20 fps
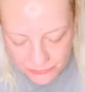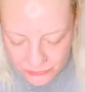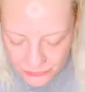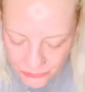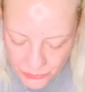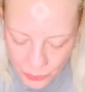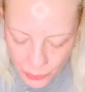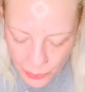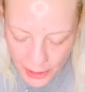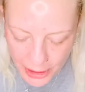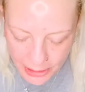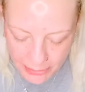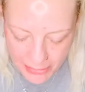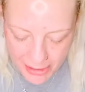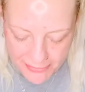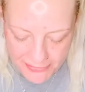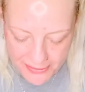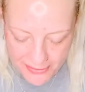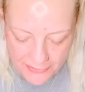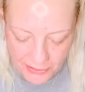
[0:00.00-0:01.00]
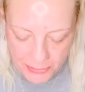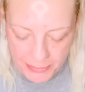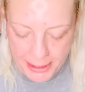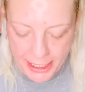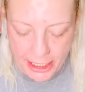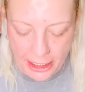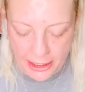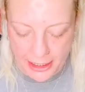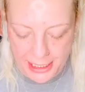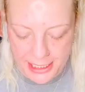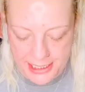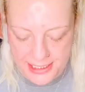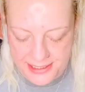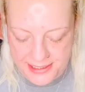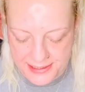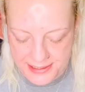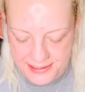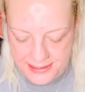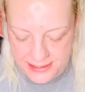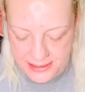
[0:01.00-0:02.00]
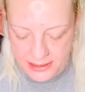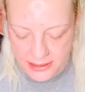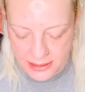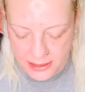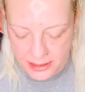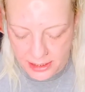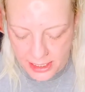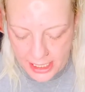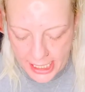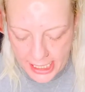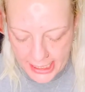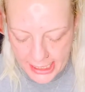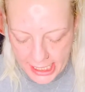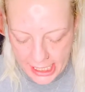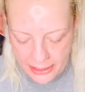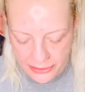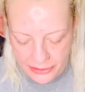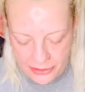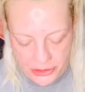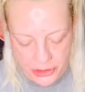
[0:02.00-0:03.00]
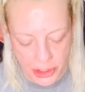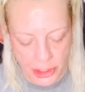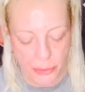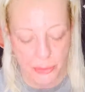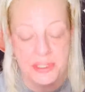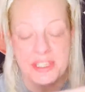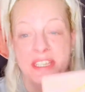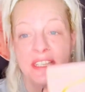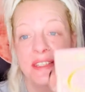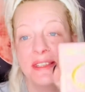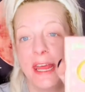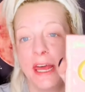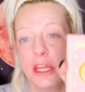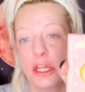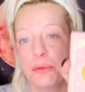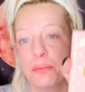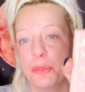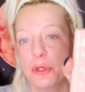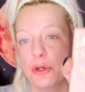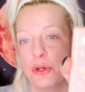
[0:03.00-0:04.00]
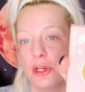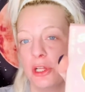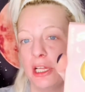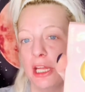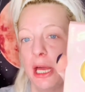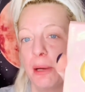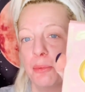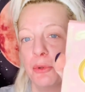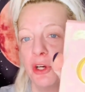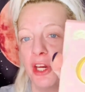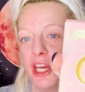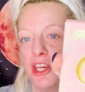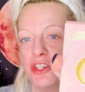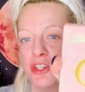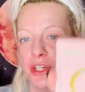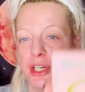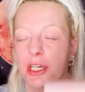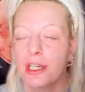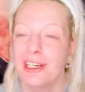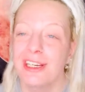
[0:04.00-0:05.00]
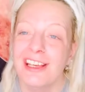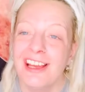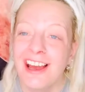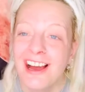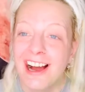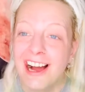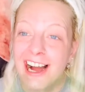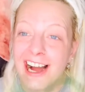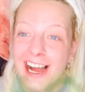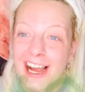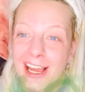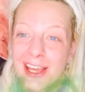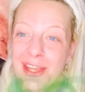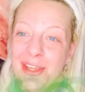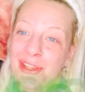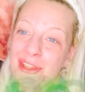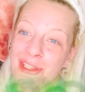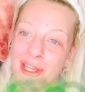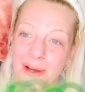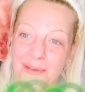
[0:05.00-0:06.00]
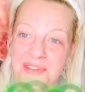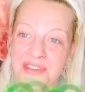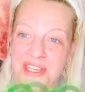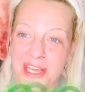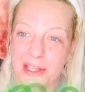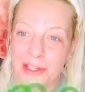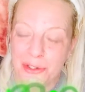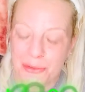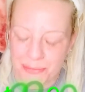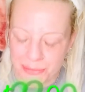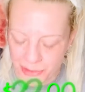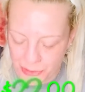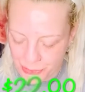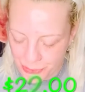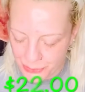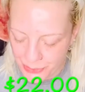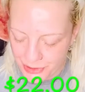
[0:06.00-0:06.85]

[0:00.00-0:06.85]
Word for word: one of my favorite palettes I got this year was the Sailor Moon collaboration. I love Sailor Moon